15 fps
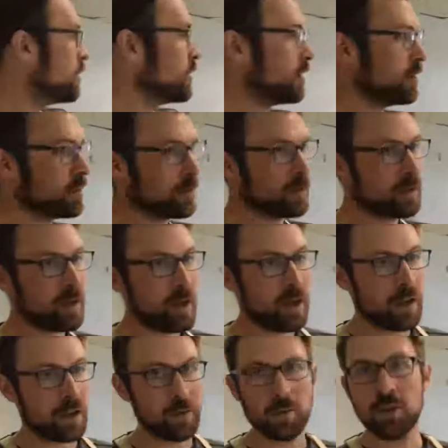is
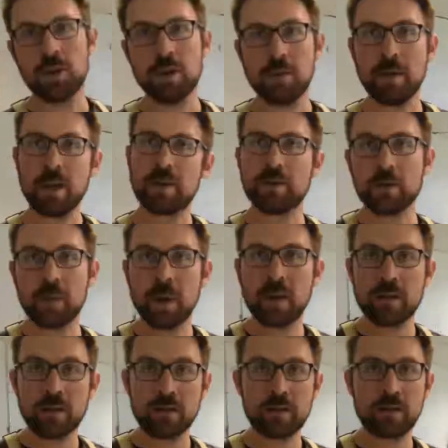a community
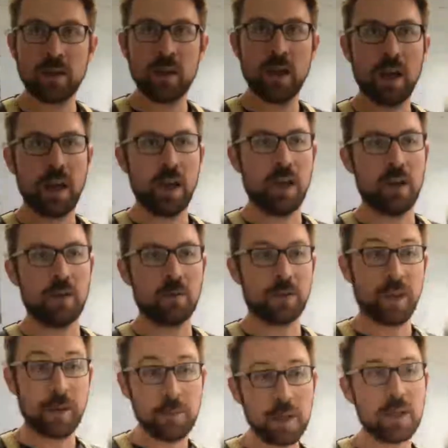makerspace, and
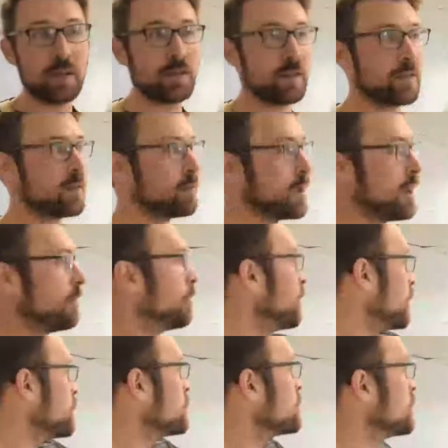what that means is that we have a
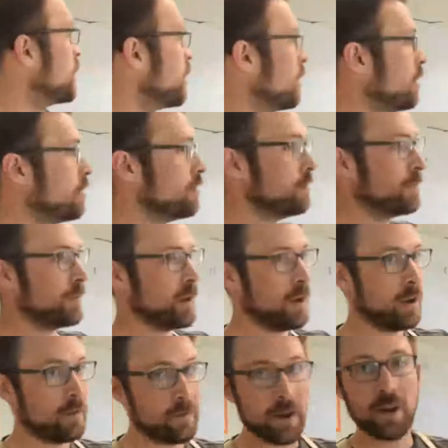bunch of
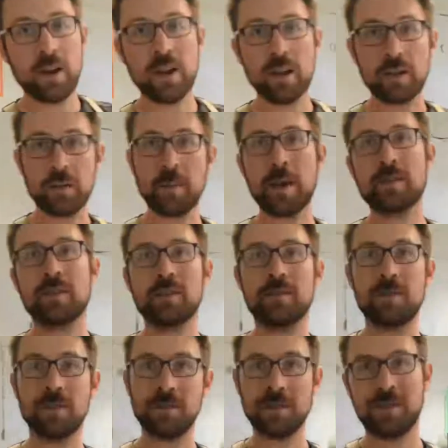very
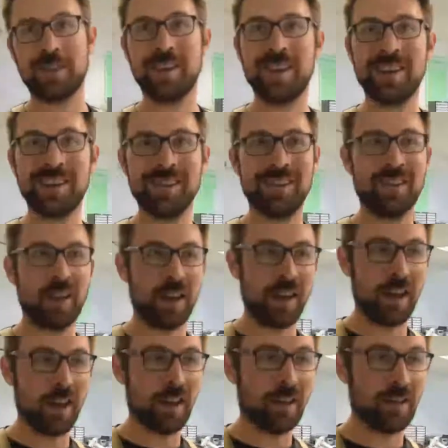expensive, sophisticated,
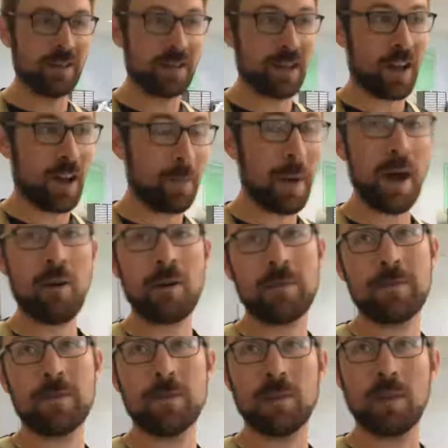and
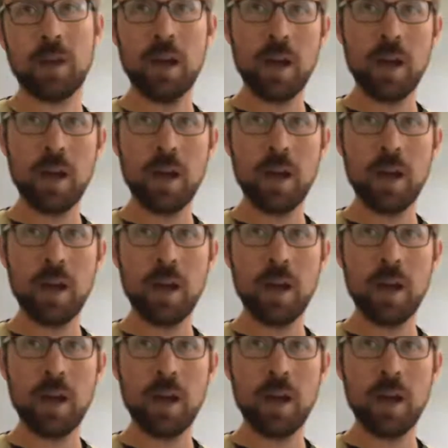powerful